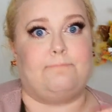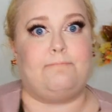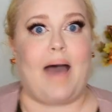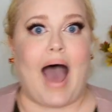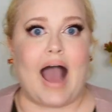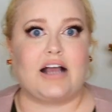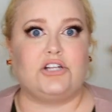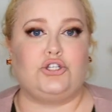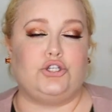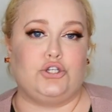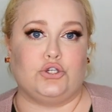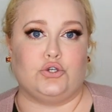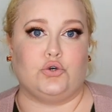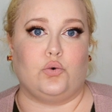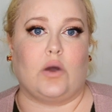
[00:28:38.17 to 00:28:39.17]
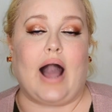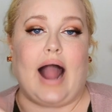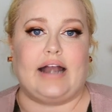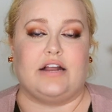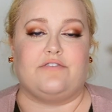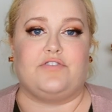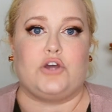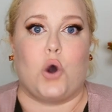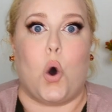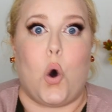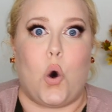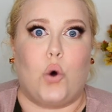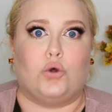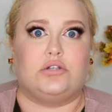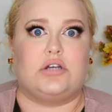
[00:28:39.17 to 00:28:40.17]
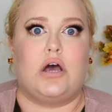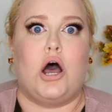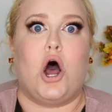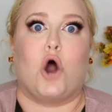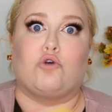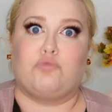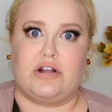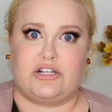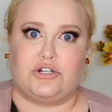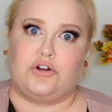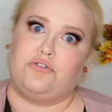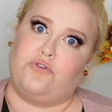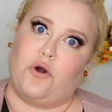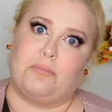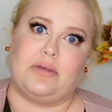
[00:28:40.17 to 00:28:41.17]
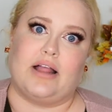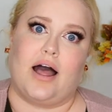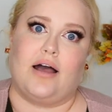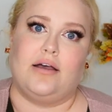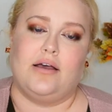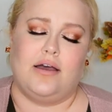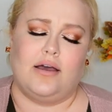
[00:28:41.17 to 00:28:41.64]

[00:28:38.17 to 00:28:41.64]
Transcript: back to kind of the old original formula.